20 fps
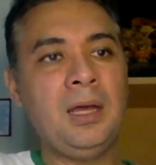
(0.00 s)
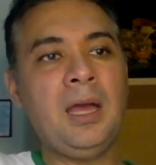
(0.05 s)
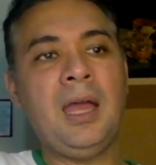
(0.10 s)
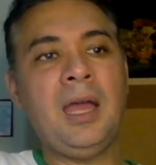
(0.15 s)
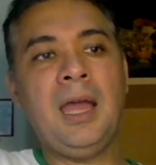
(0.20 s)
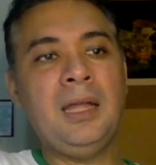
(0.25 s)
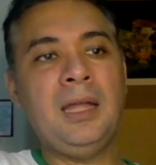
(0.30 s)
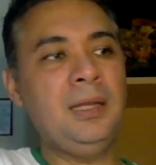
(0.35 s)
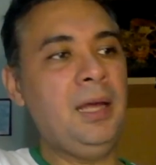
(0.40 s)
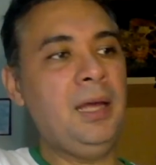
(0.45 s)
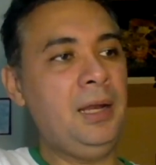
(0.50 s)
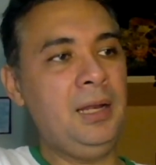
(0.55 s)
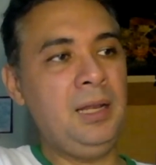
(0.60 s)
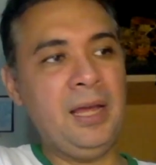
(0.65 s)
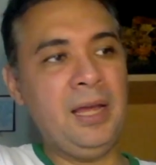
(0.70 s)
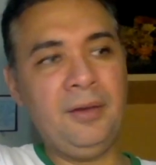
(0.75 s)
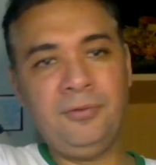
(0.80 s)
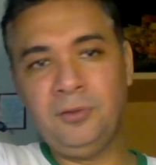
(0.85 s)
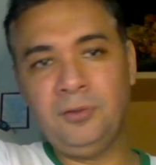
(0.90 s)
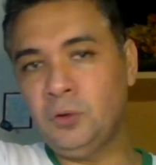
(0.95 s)
and then
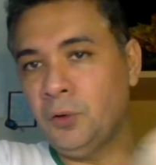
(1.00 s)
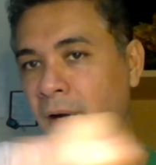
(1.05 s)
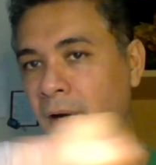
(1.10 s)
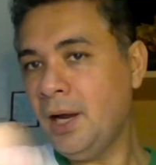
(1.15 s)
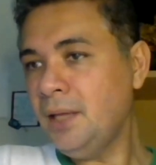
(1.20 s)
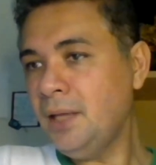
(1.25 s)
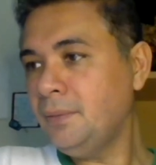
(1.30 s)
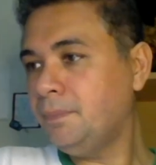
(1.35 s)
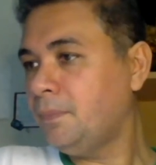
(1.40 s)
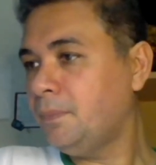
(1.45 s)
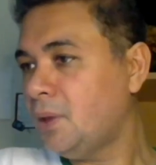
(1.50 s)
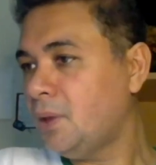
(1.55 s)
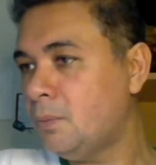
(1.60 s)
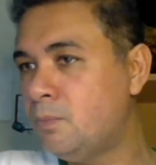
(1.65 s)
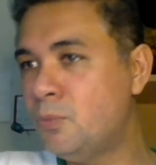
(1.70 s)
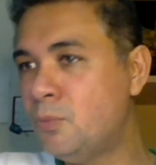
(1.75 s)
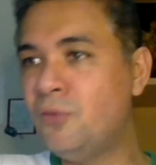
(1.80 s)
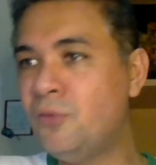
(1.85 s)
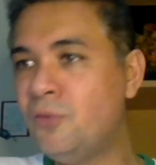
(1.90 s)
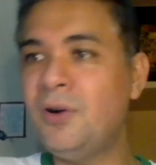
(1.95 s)
left to right,
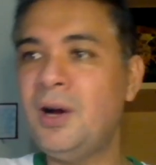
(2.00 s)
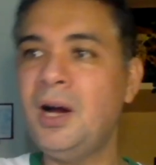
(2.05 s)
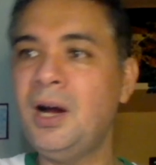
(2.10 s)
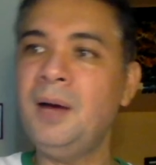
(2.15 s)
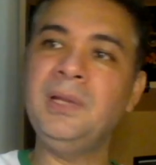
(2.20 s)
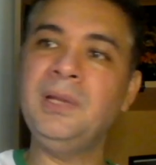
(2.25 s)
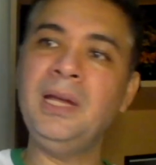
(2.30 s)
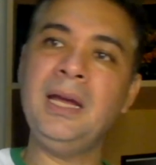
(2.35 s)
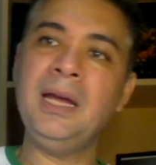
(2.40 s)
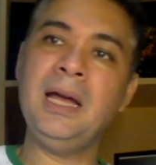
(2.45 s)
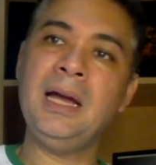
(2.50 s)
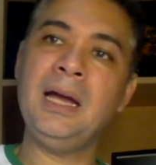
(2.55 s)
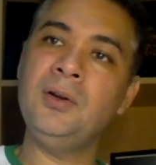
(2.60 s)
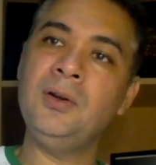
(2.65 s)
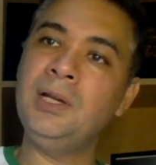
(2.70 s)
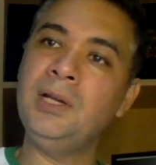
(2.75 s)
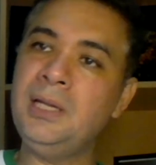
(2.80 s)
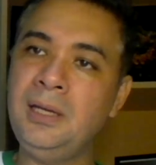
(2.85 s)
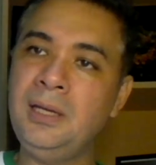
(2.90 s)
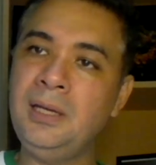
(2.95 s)
move up diagonally,